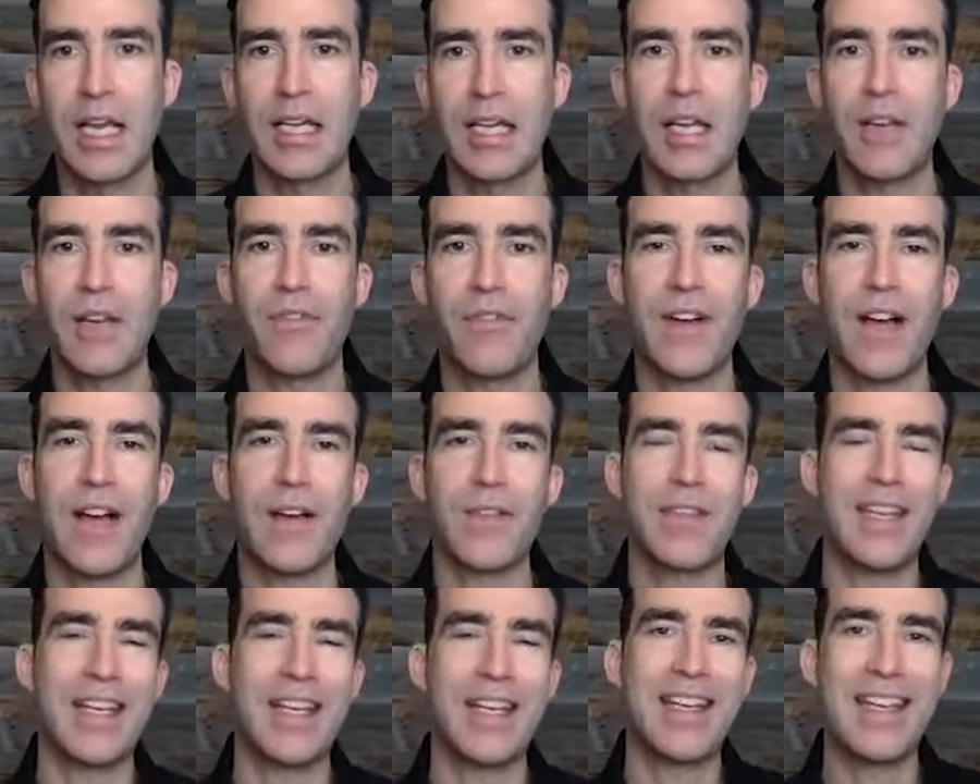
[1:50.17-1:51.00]
they
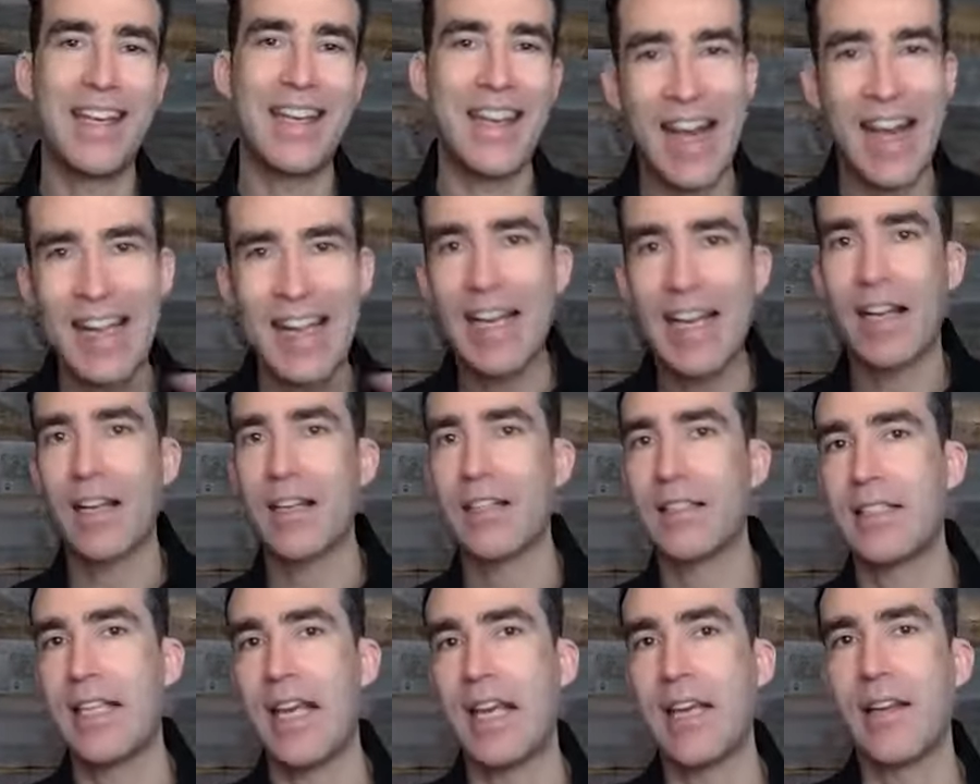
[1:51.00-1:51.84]
found that 9 out
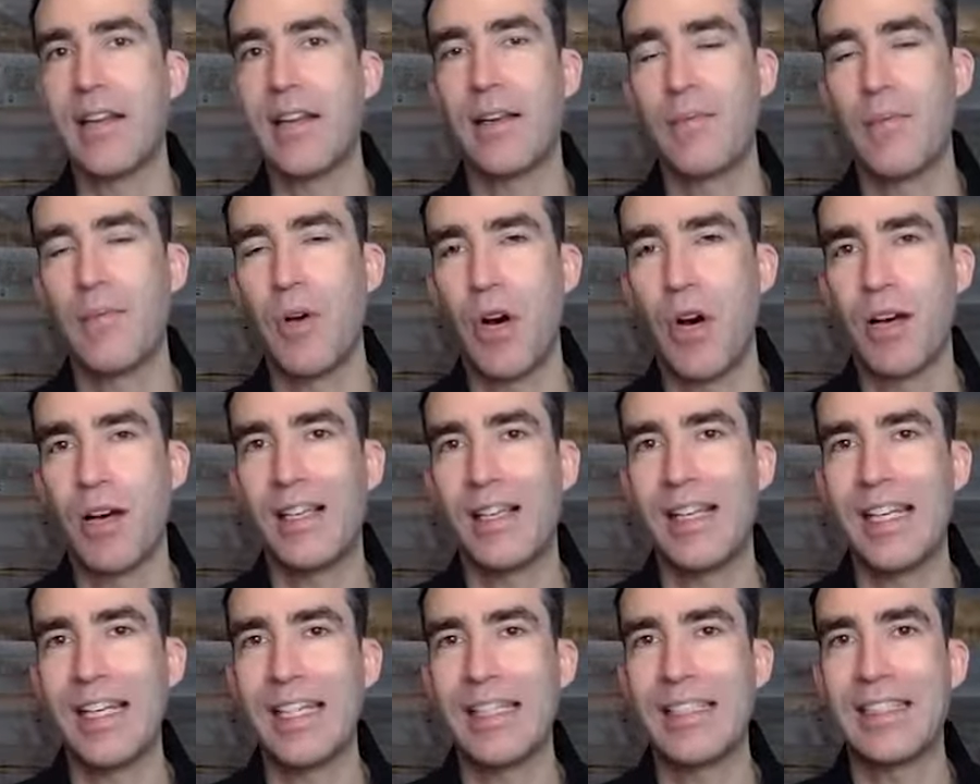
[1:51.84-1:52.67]
of 10 of them on
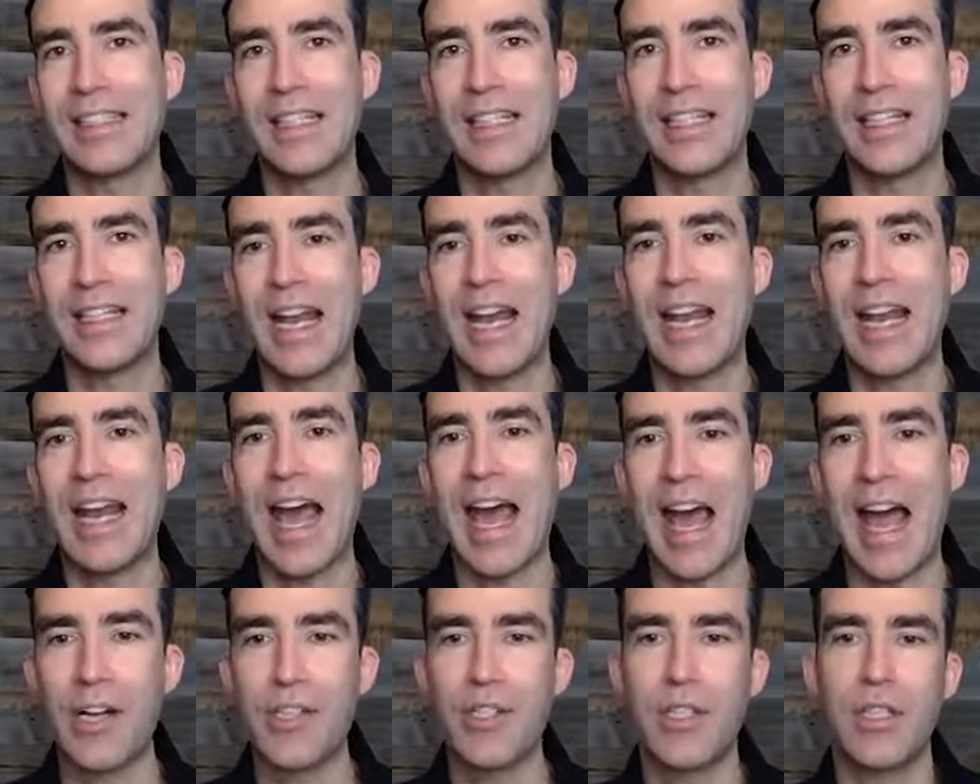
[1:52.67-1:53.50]
LinkedIn had
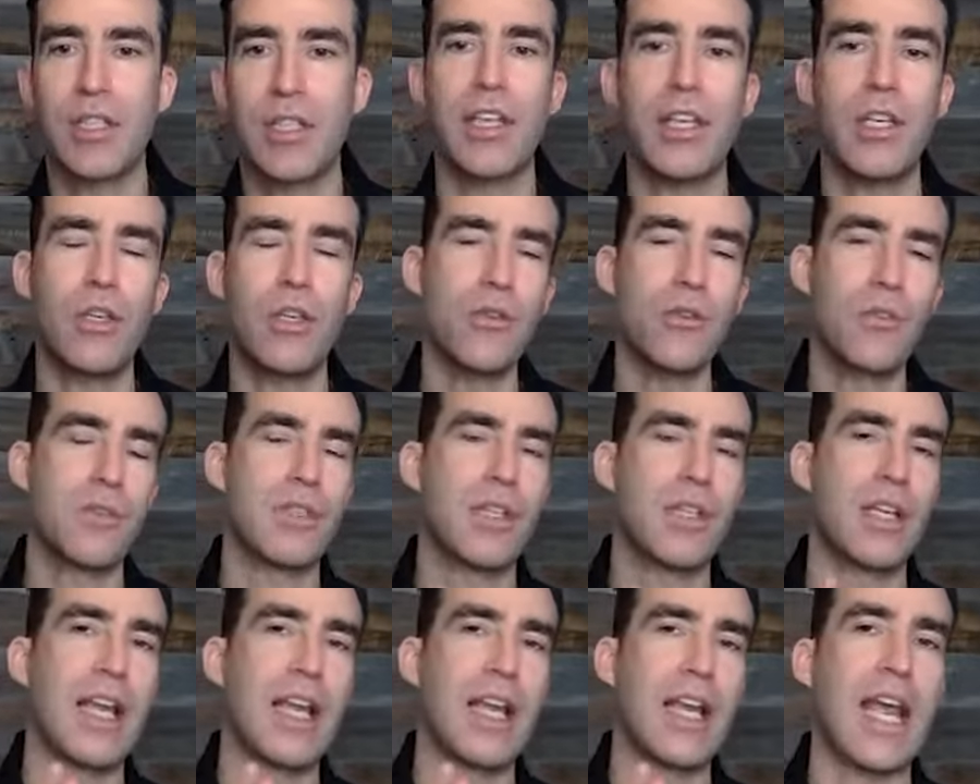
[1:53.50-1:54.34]
actually
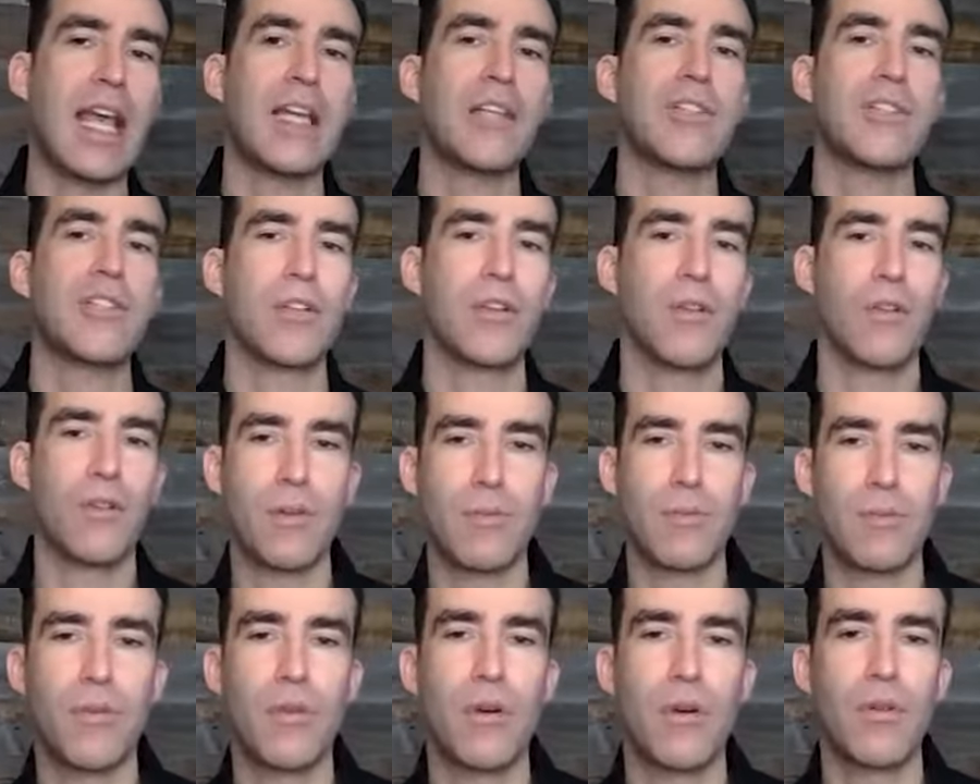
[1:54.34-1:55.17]
used an agent or
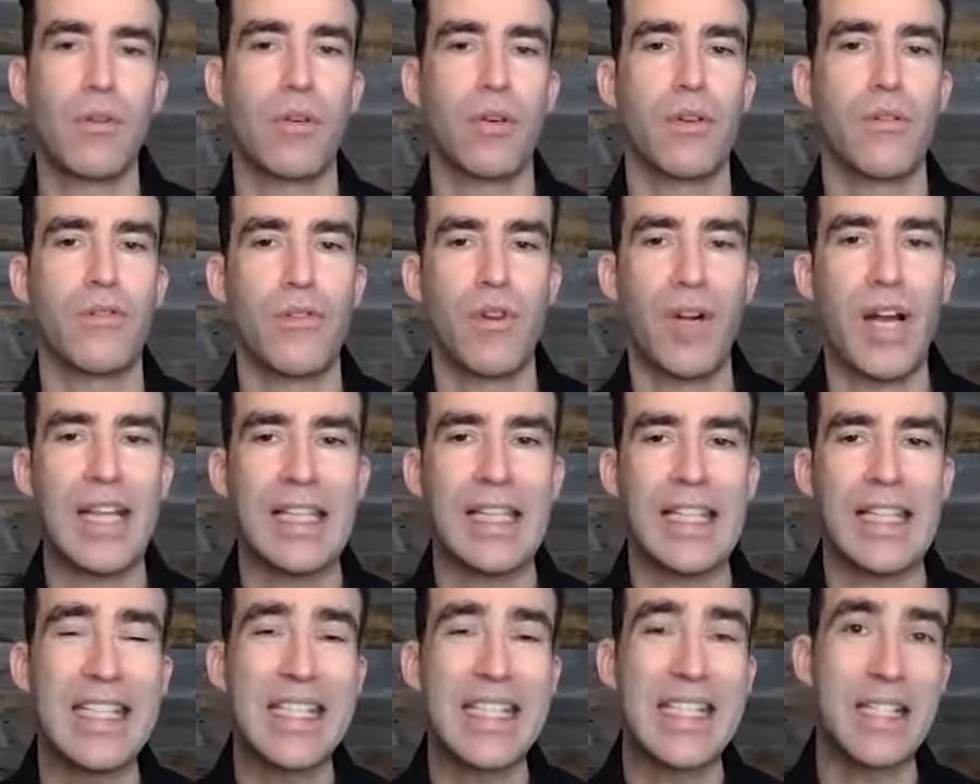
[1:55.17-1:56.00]
a broker for at
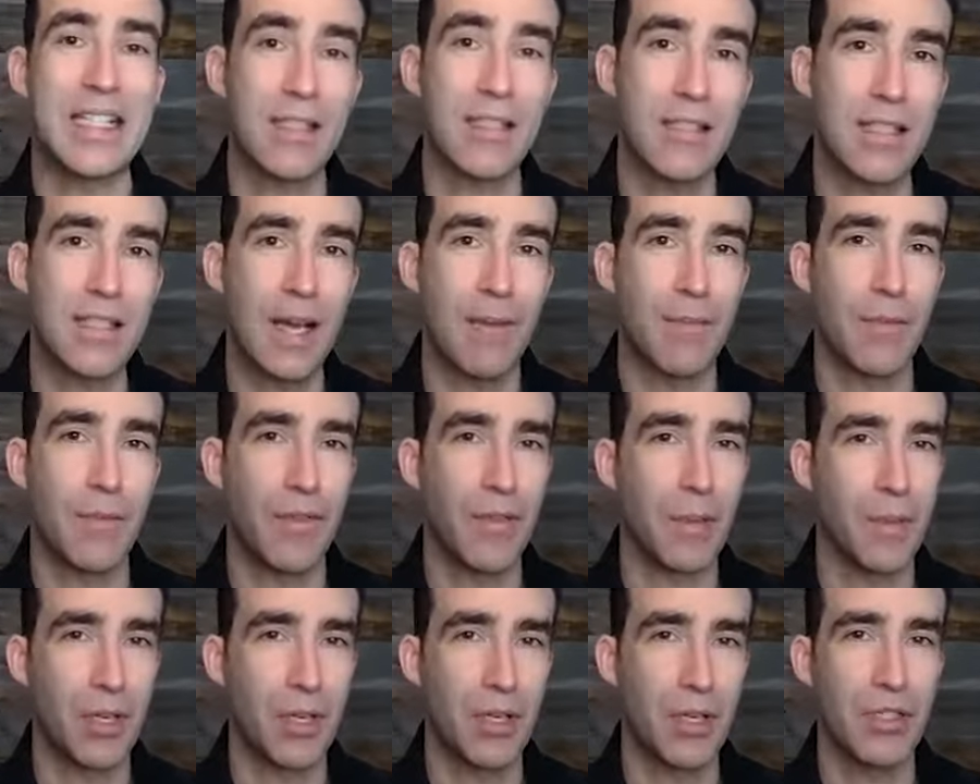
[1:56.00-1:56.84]
least some of
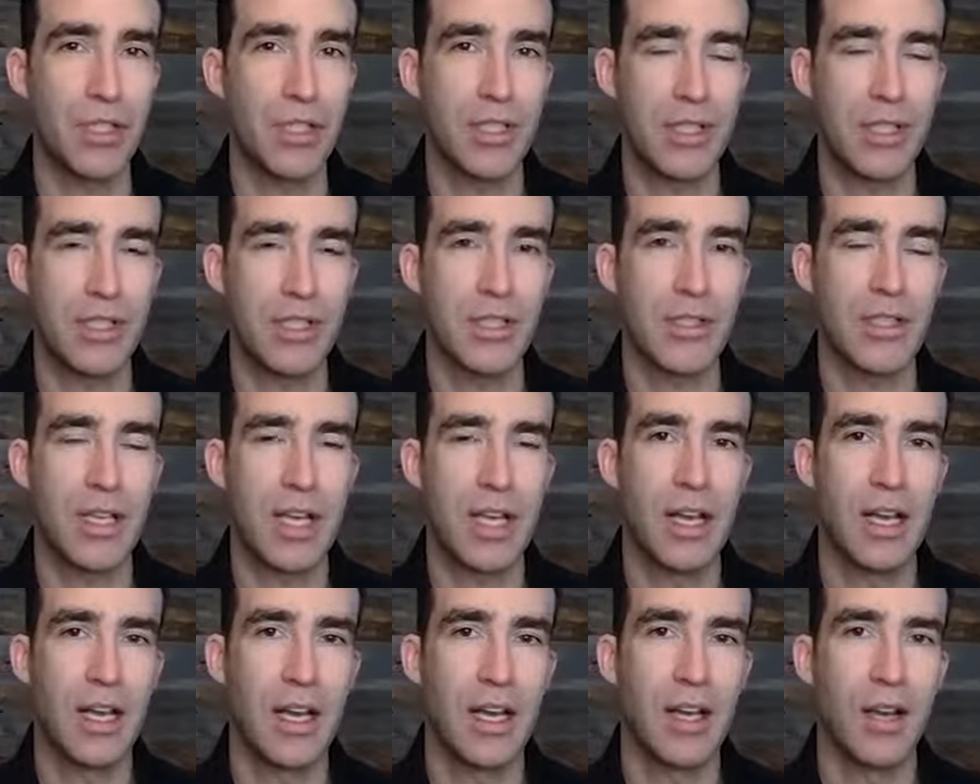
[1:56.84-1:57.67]
the purchases,
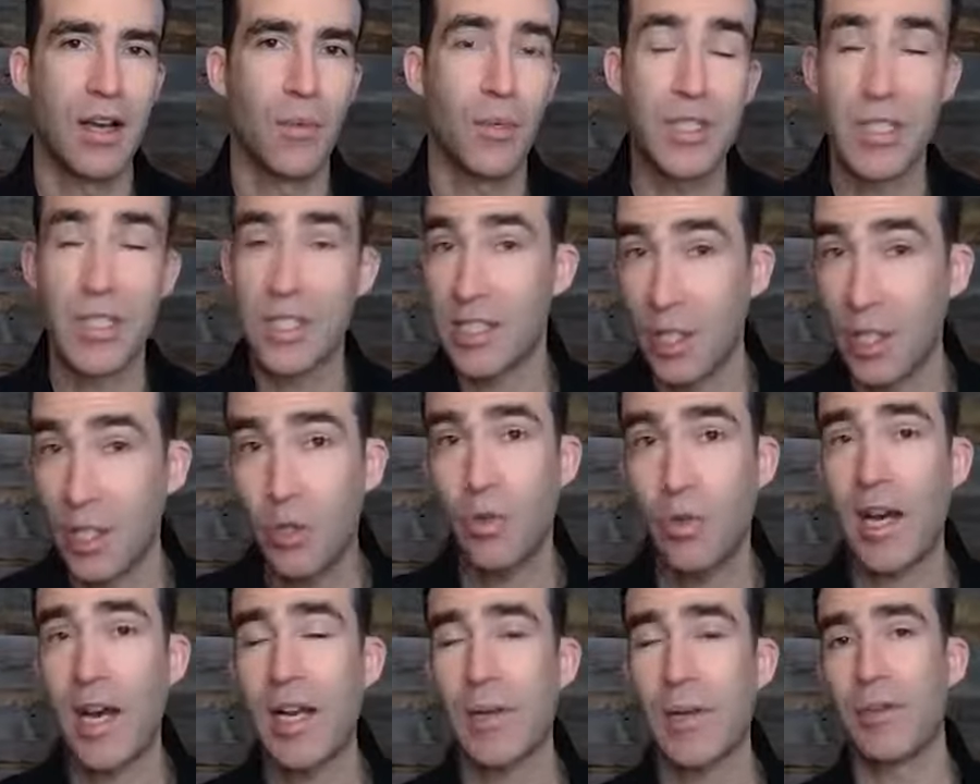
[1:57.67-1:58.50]
which is
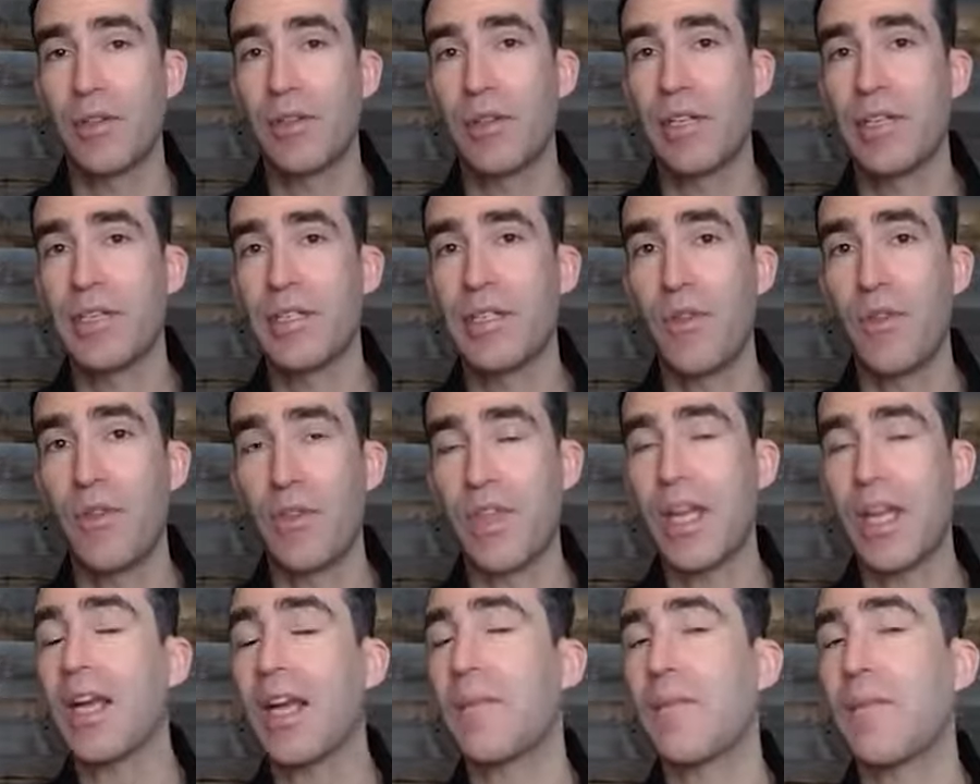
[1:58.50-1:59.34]
incredible because if you
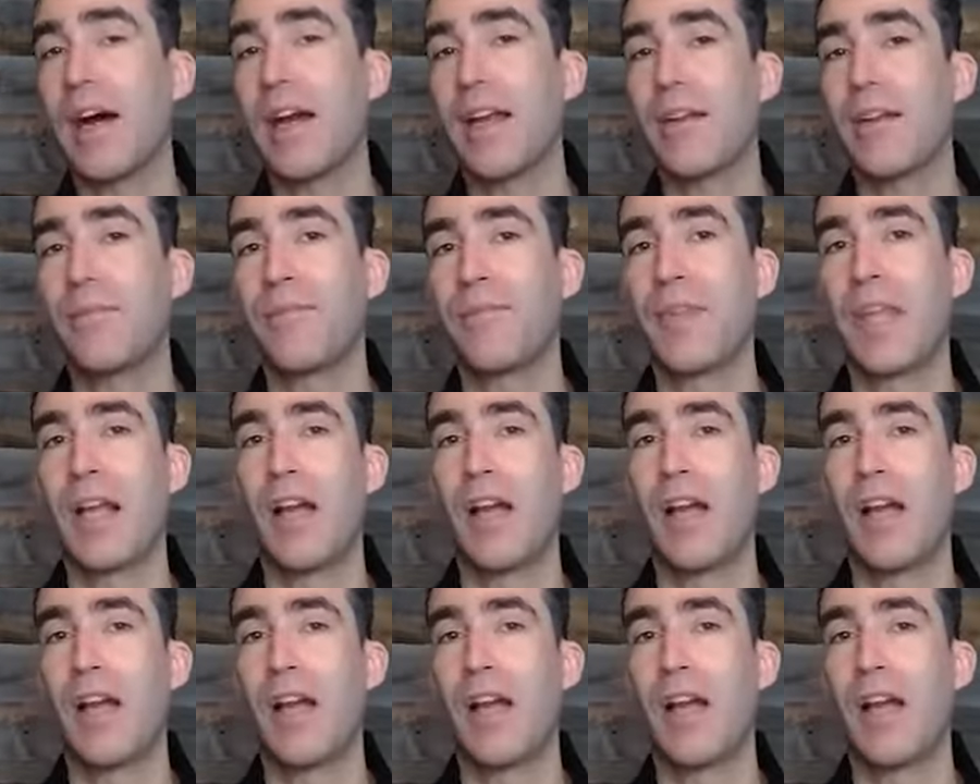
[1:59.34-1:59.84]
think about it,